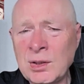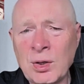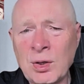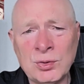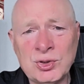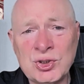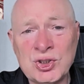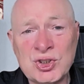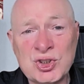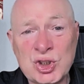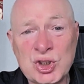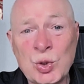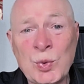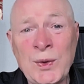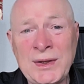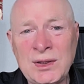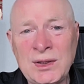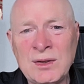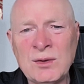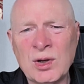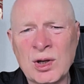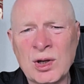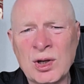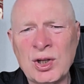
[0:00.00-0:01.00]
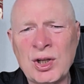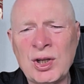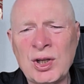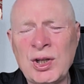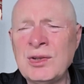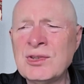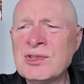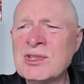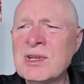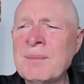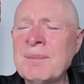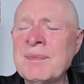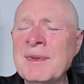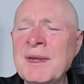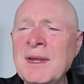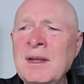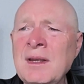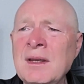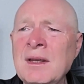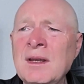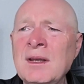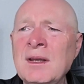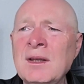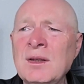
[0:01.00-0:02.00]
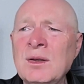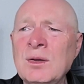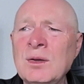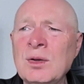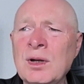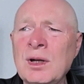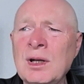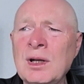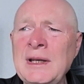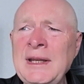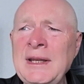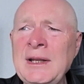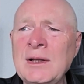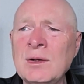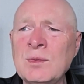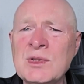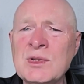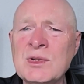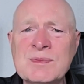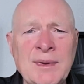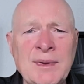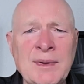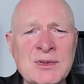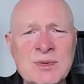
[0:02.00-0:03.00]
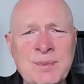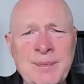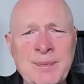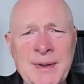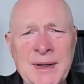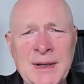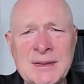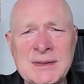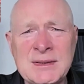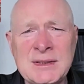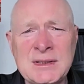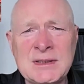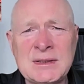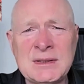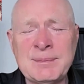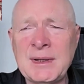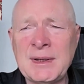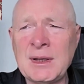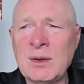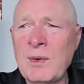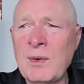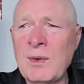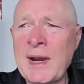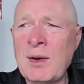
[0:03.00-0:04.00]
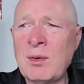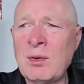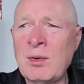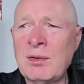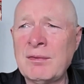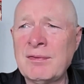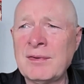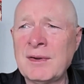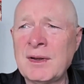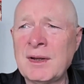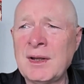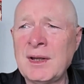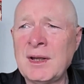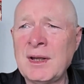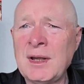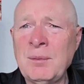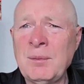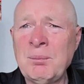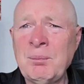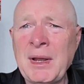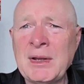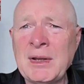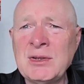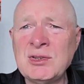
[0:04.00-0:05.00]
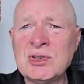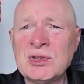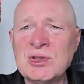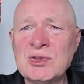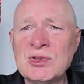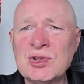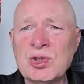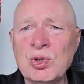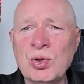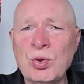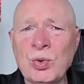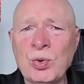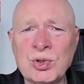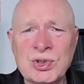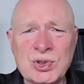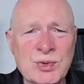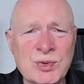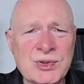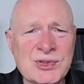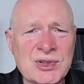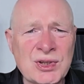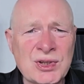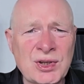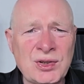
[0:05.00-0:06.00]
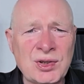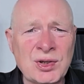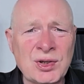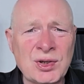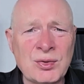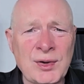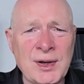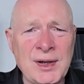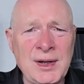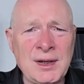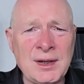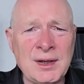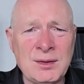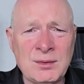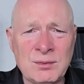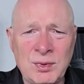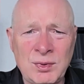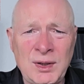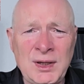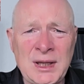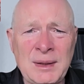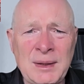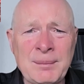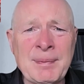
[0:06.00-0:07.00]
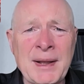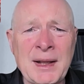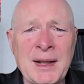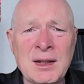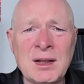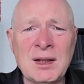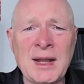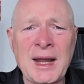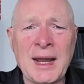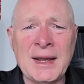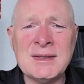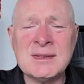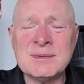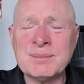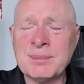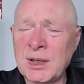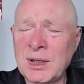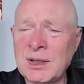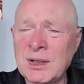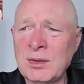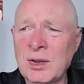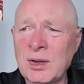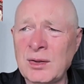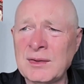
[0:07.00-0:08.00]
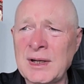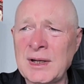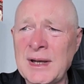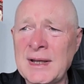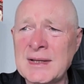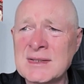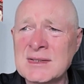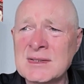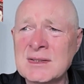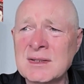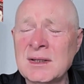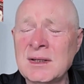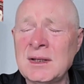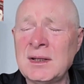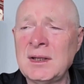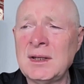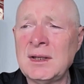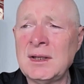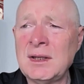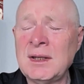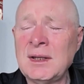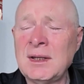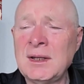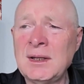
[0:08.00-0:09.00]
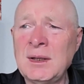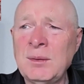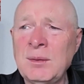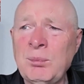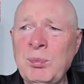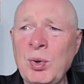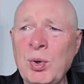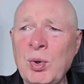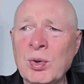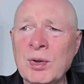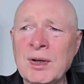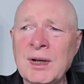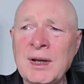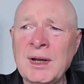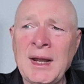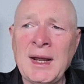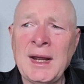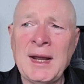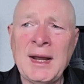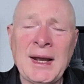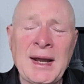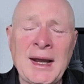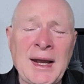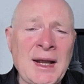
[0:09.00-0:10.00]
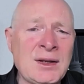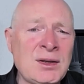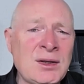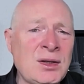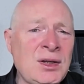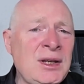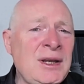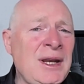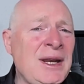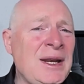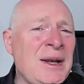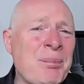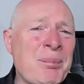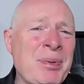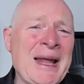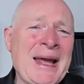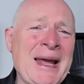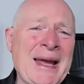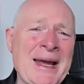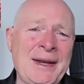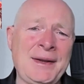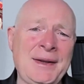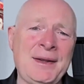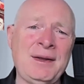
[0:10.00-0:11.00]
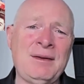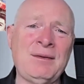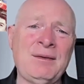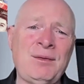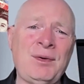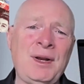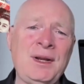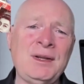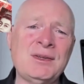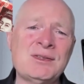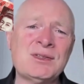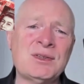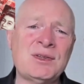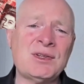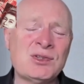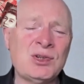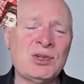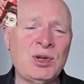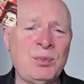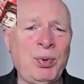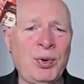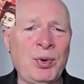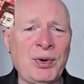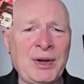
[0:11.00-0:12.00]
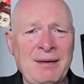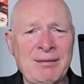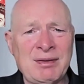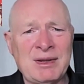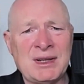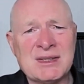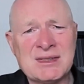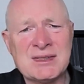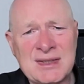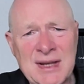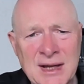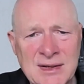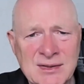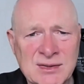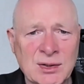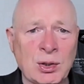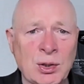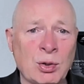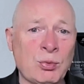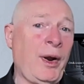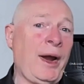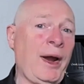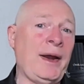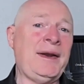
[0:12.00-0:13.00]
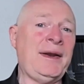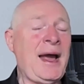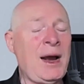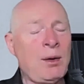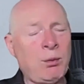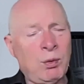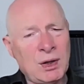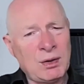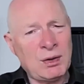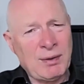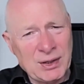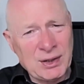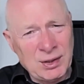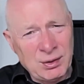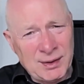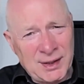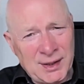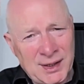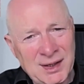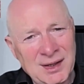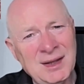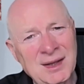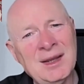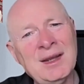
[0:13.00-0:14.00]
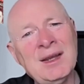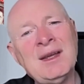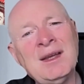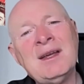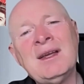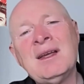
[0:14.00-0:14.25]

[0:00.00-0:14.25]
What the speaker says: You can't just do it. You've got to learn something. You've got a legal responsibility to be aware of pensions law to a certain degree. And we keep that light, but nonetheless important. And you need a plan, right? So there's no point having a SAS and go, right, now what do I do with it?